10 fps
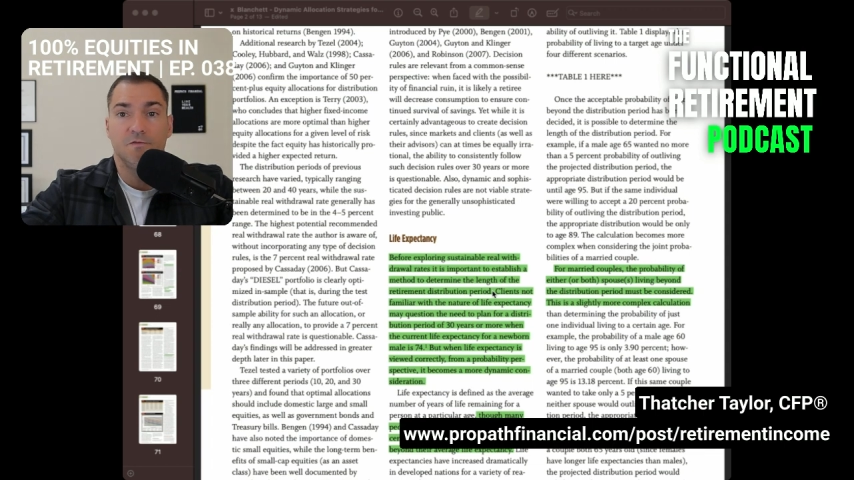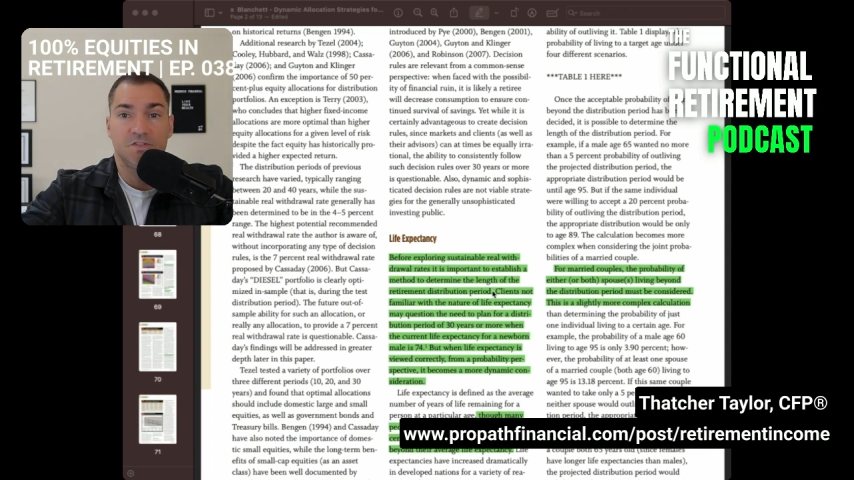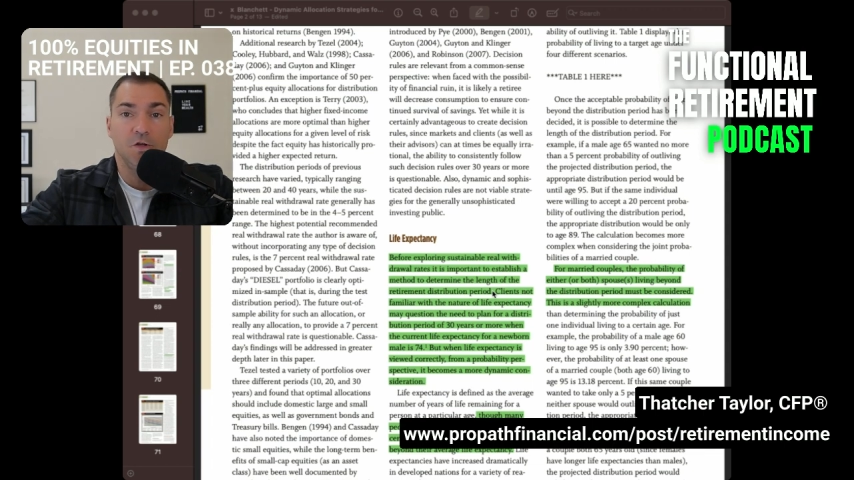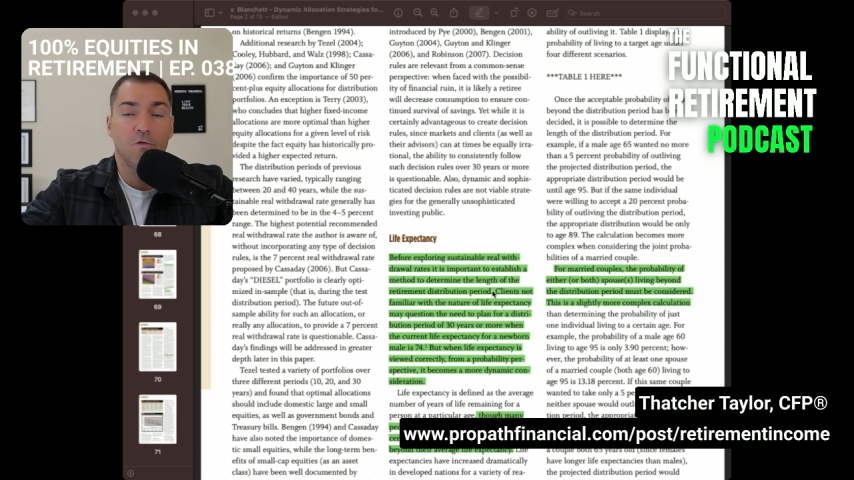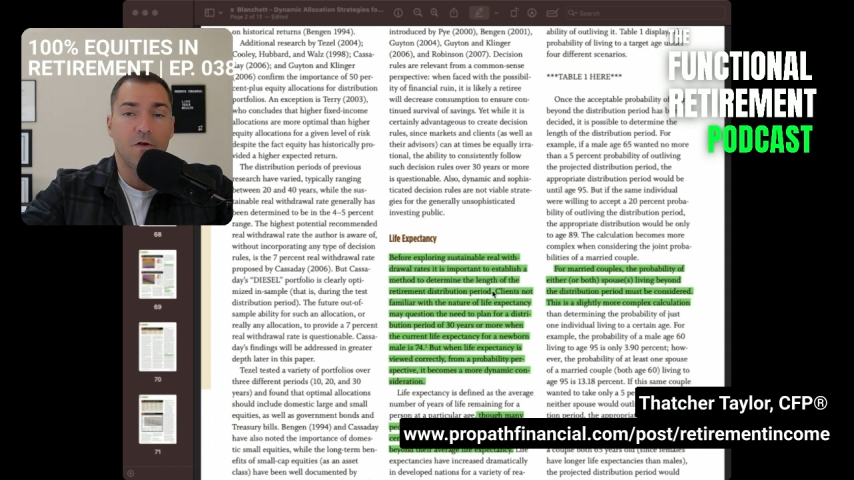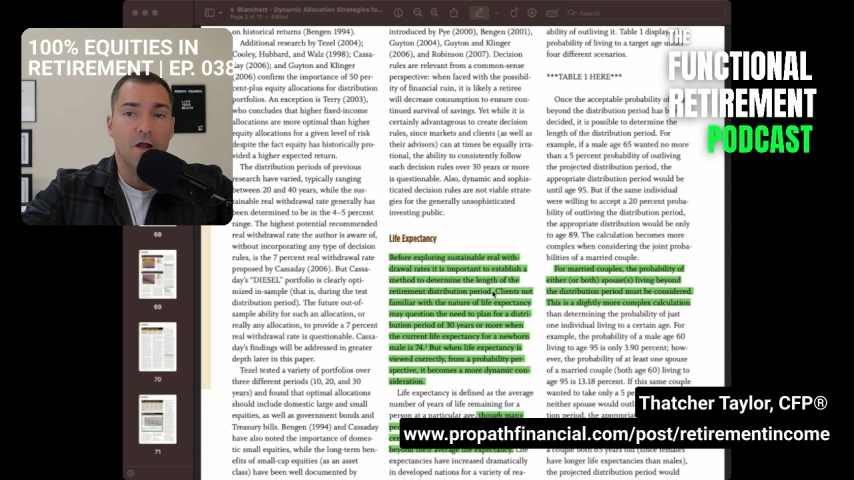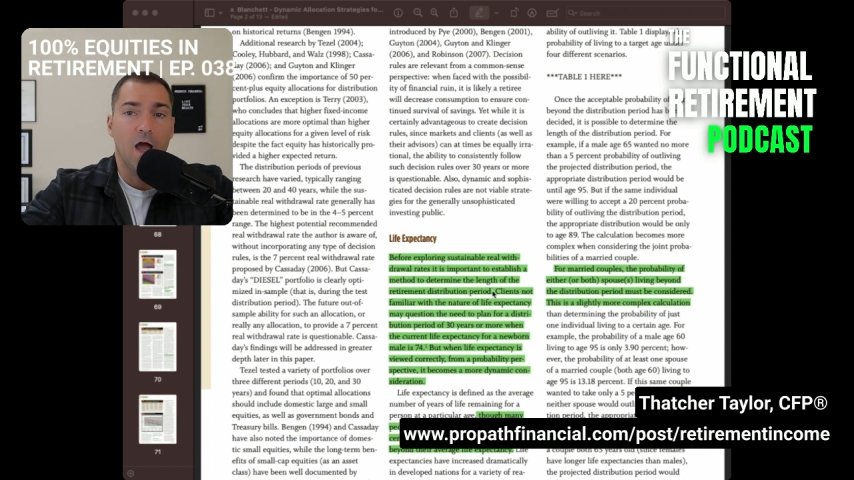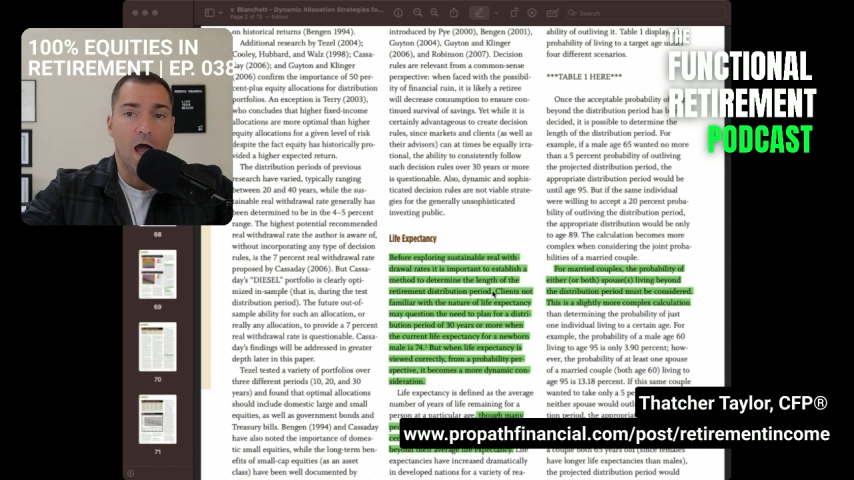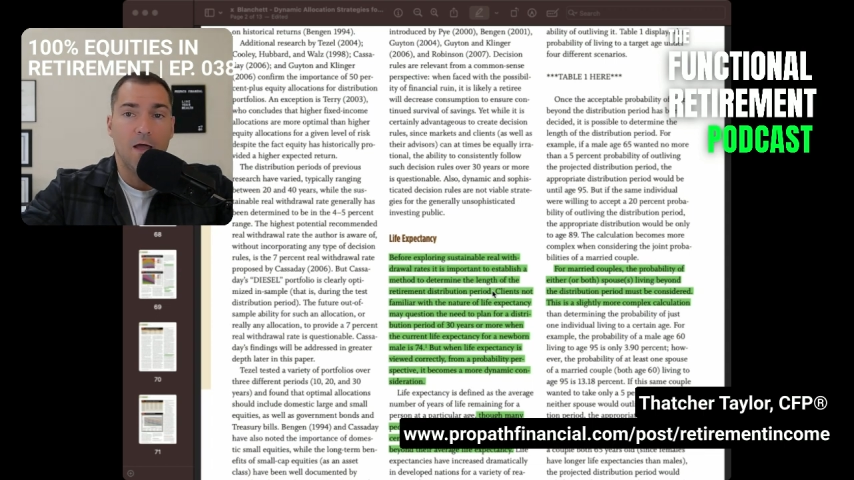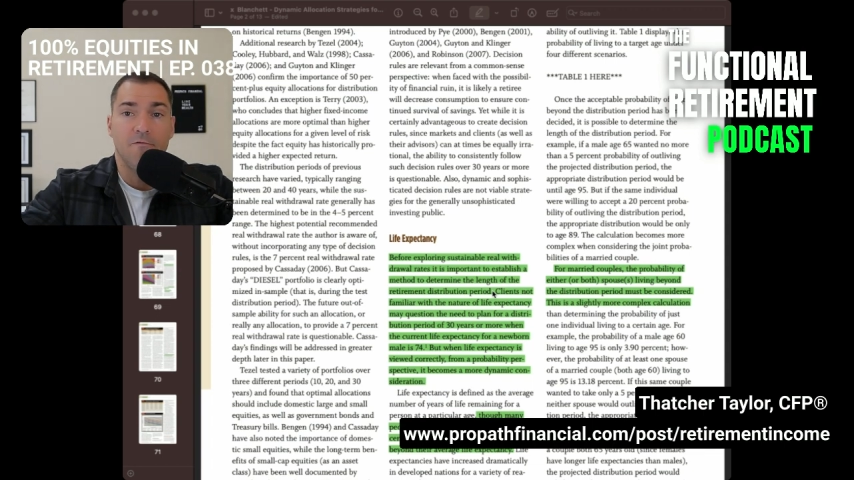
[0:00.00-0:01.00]
still very
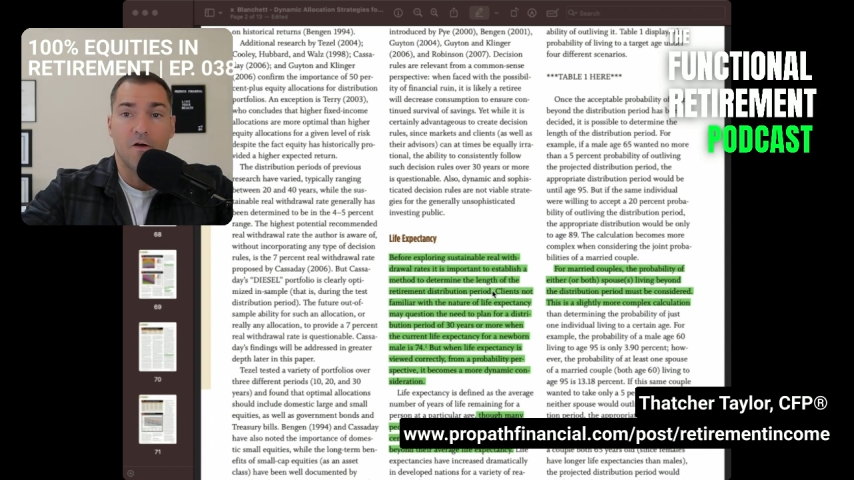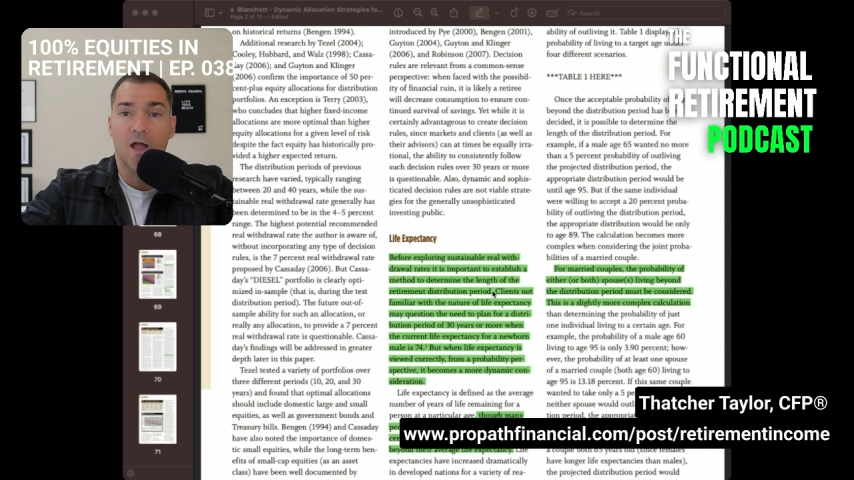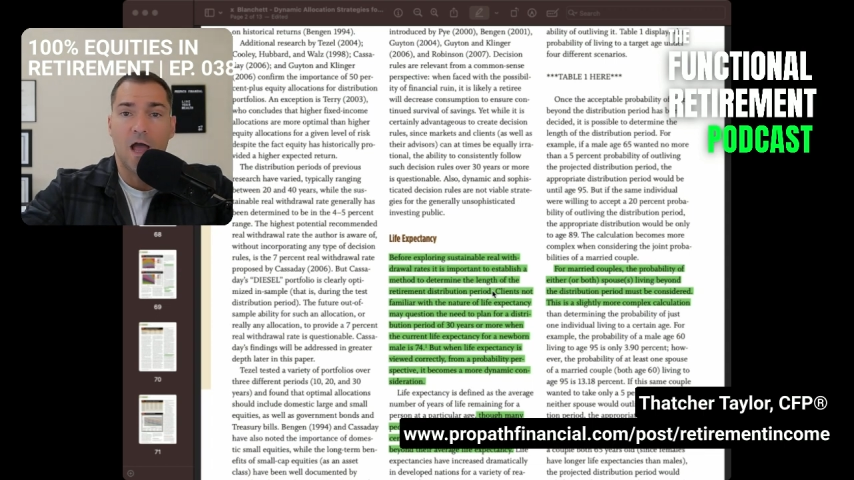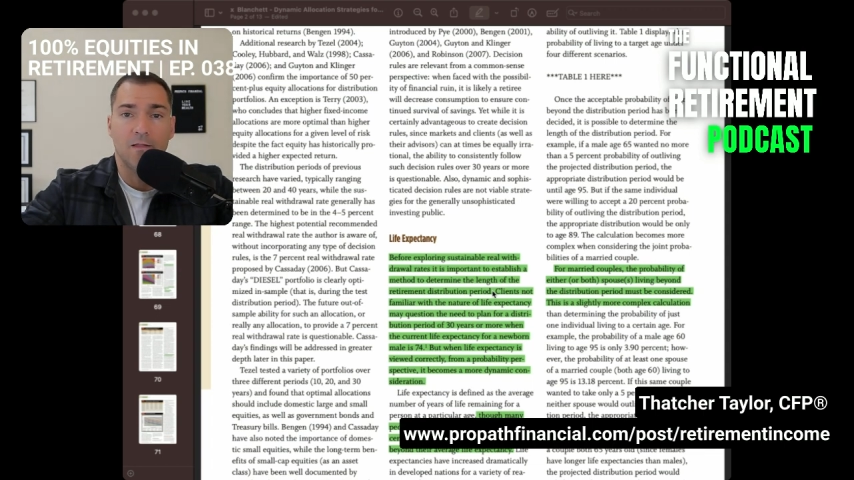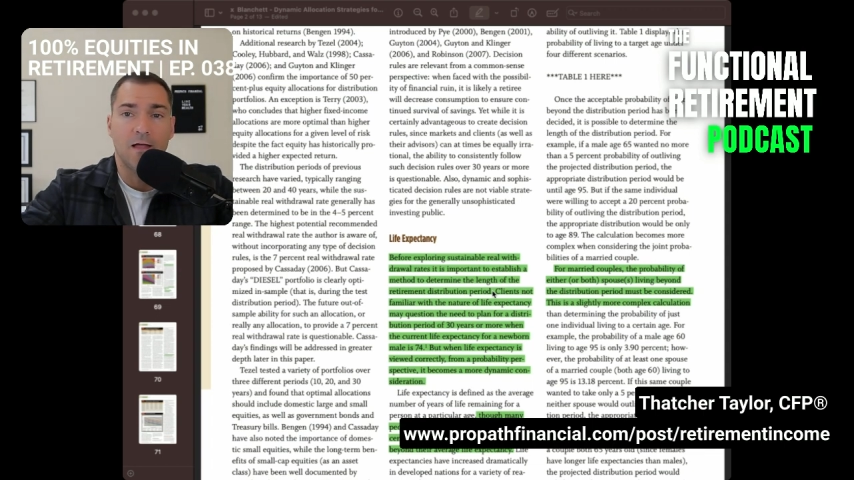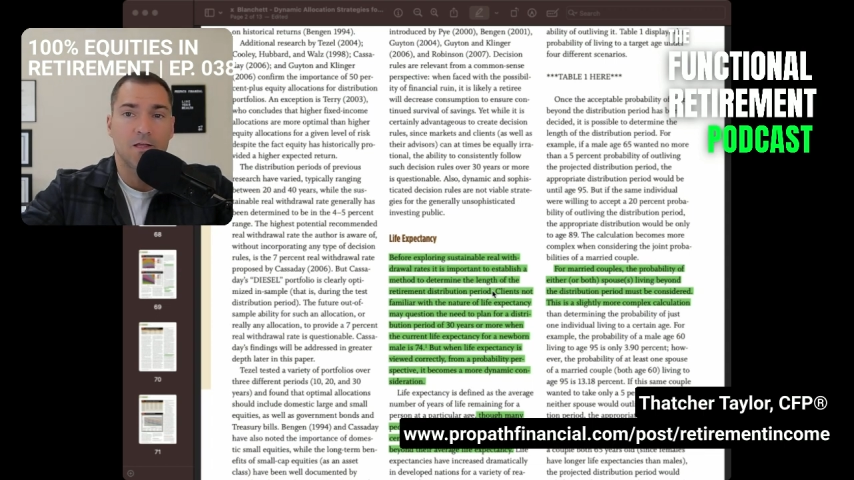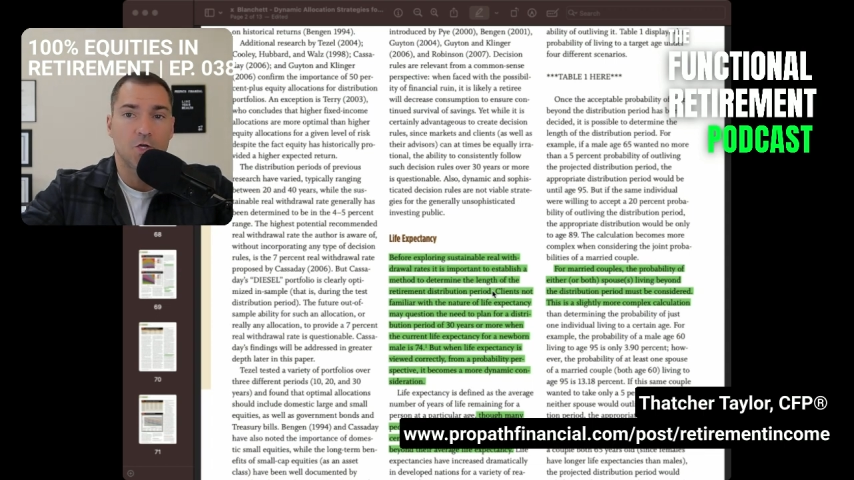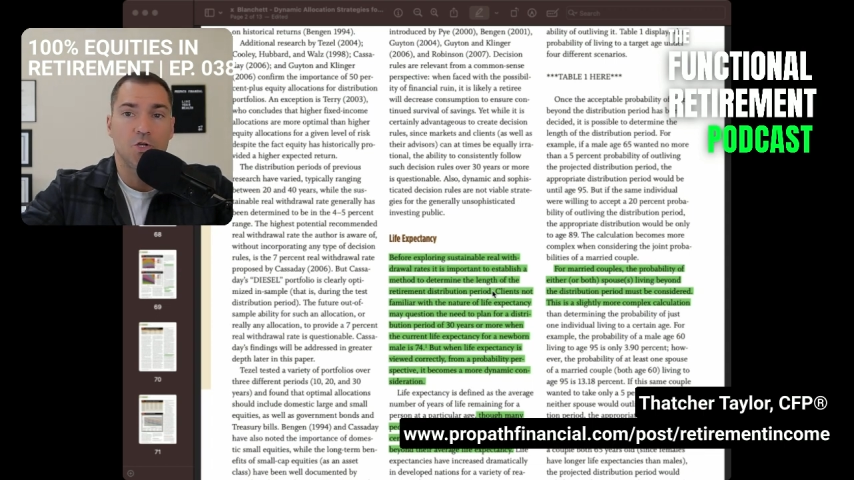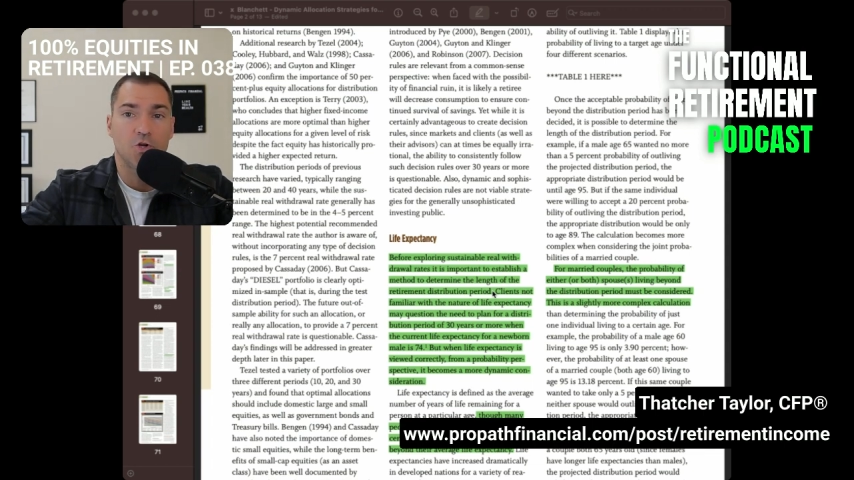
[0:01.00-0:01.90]
high likelihood